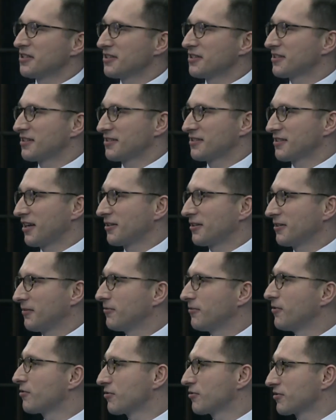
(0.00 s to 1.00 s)
necessarily
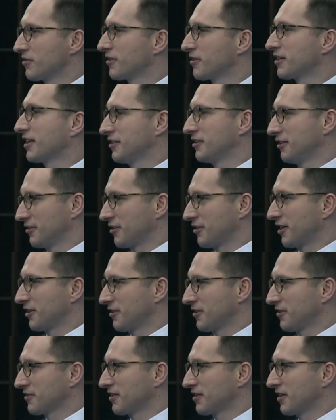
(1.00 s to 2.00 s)
focus on credit
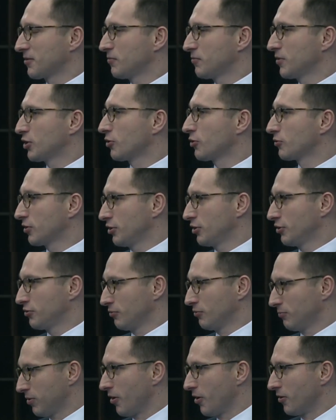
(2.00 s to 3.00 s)
ratings, right? We don't
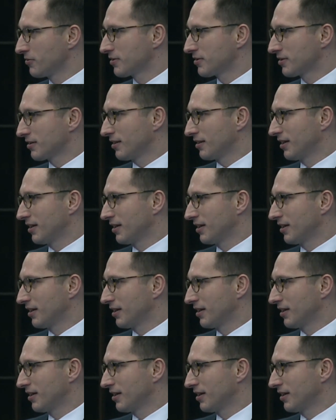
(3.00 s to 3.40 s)
issue bonds.